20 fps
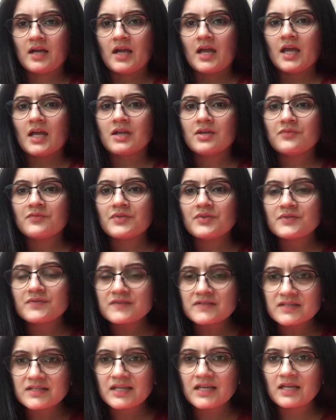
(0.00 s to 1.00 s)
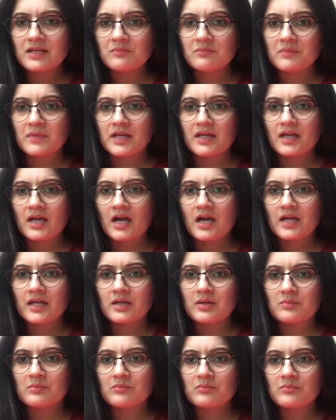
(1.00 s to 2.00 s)
And if you've seen me,
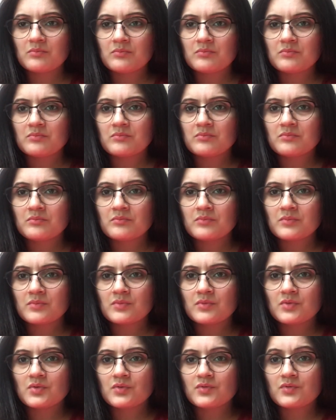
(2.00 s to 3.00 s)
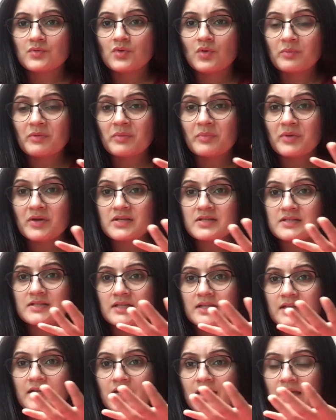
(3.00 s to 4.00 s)
those who know me
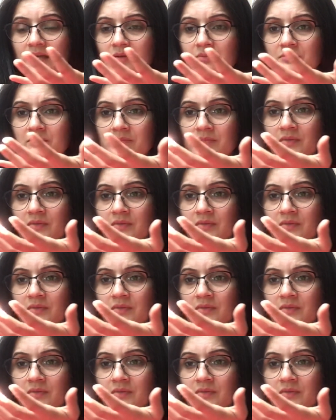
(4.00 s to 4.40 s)
personally, I am